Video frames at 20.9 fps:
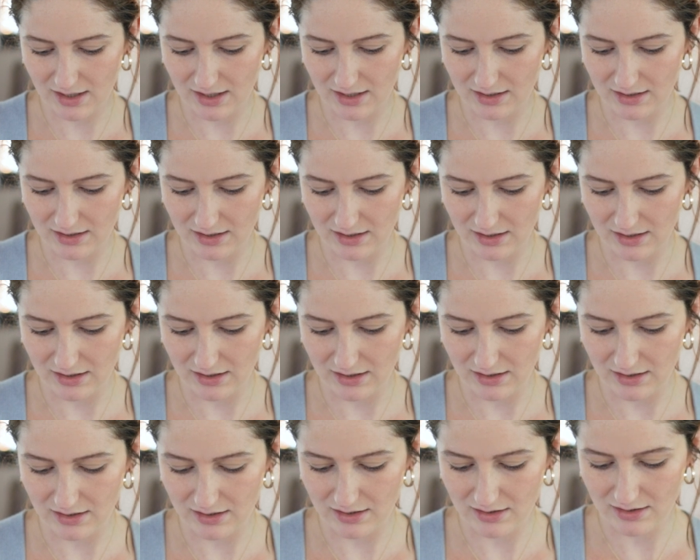
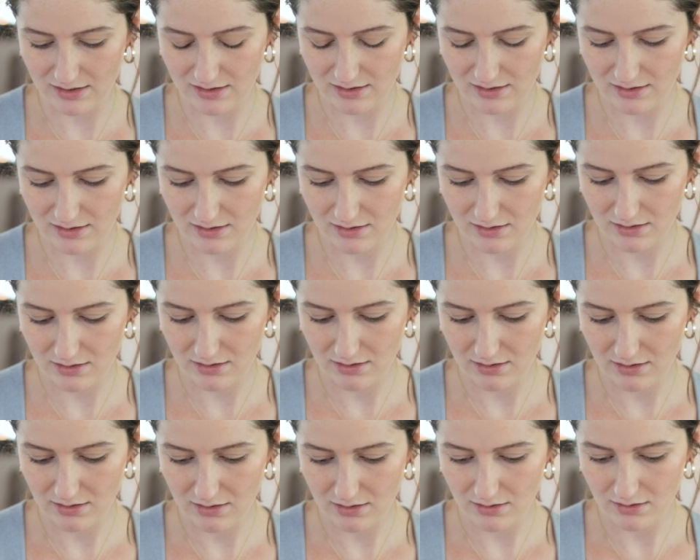any.
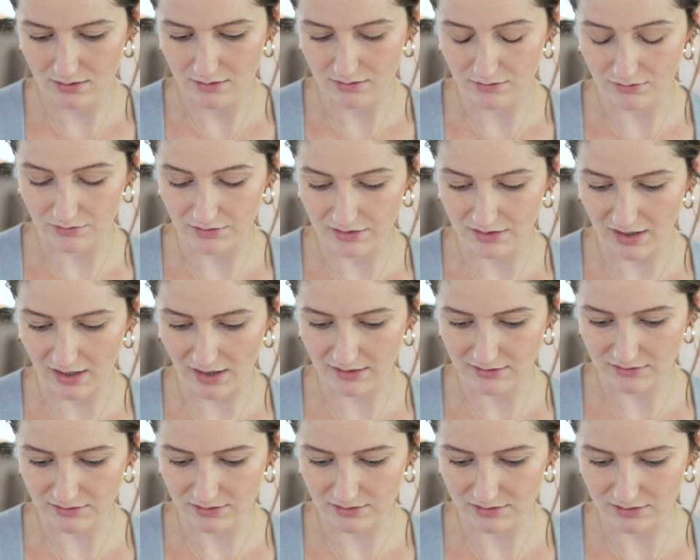Ooh, the
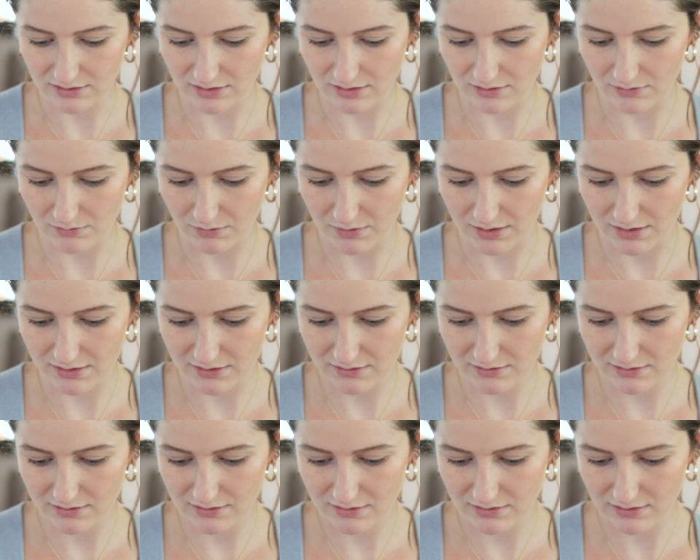Dazzler is a good
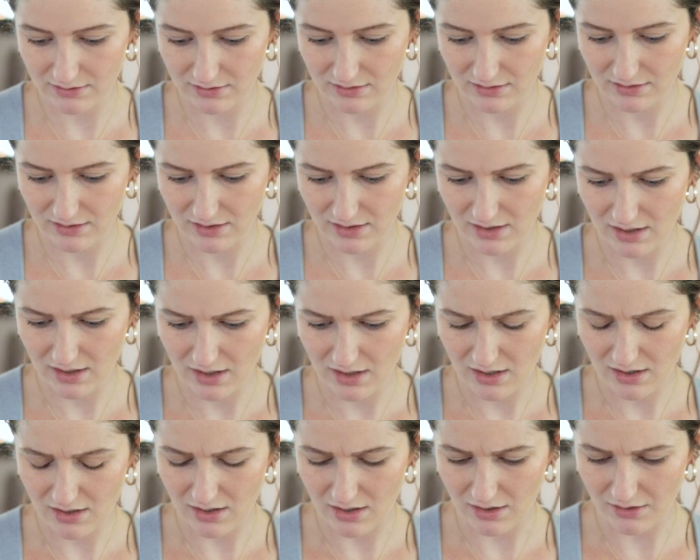one.
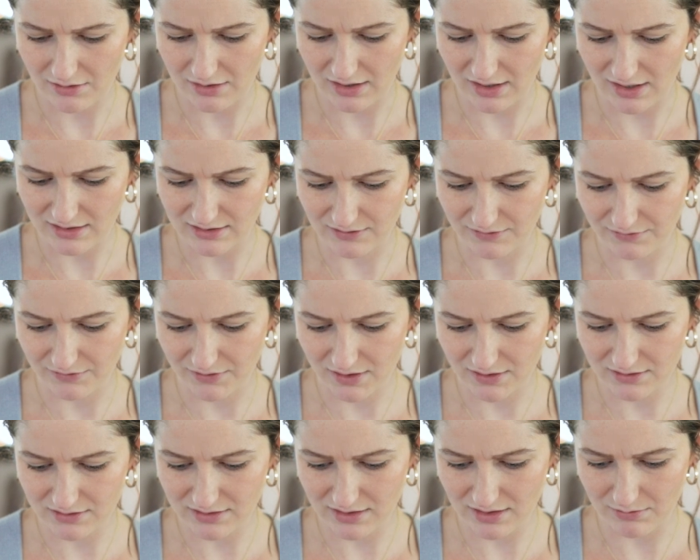Oh, and it has a
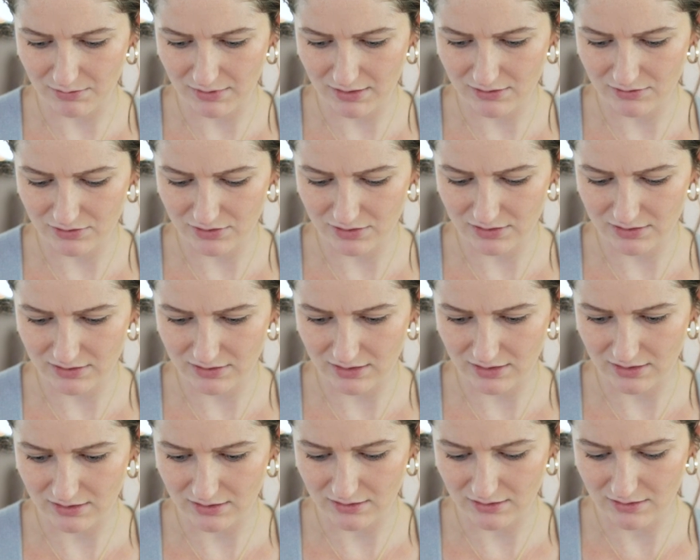front zip.
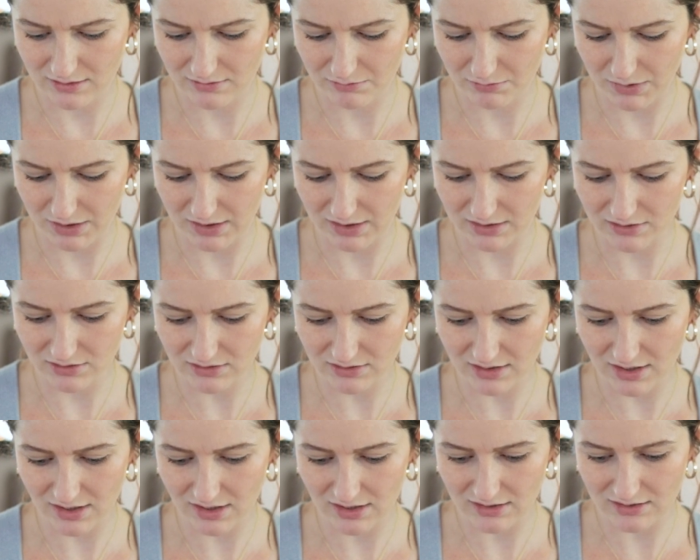Interesting. But this
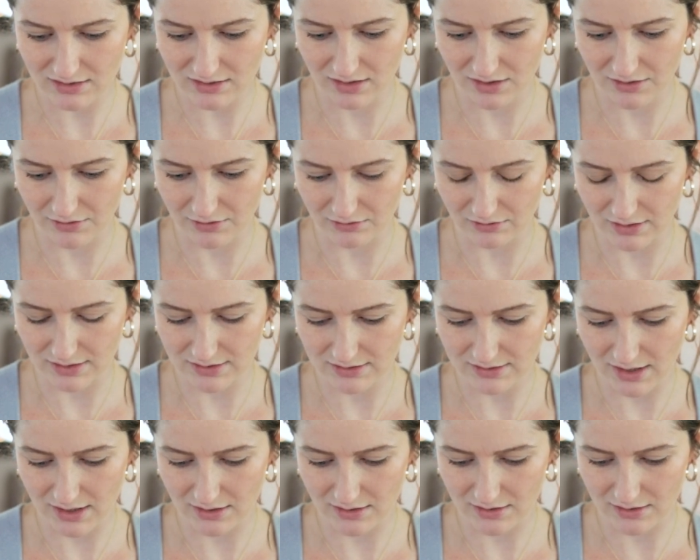looks like it's another
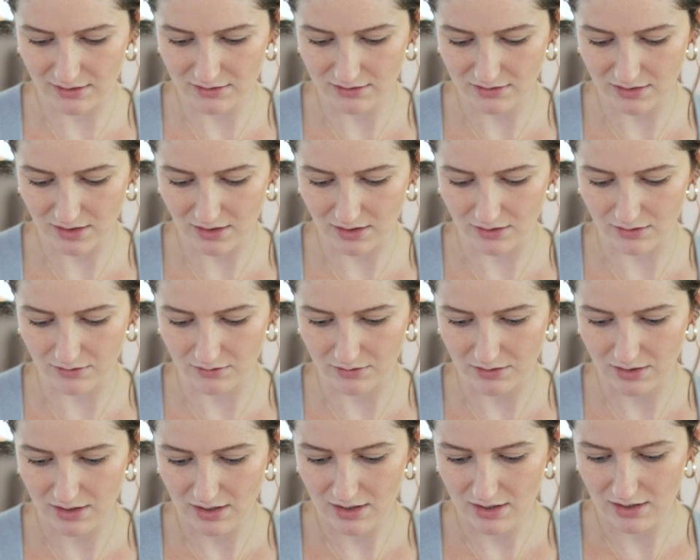reseller,
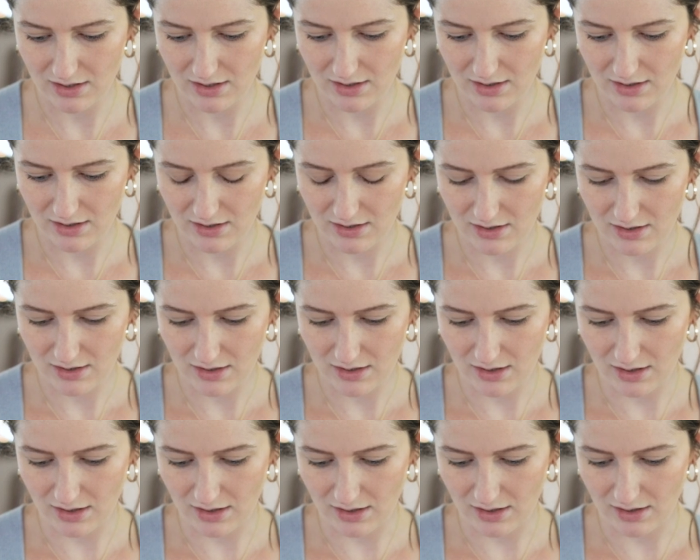so
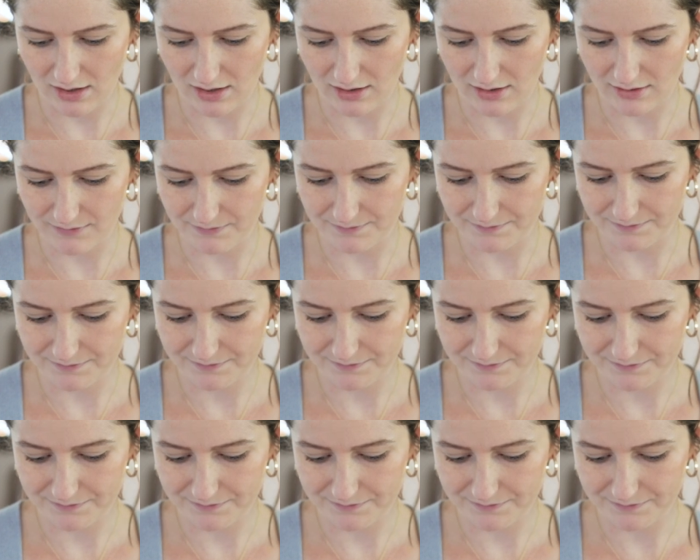they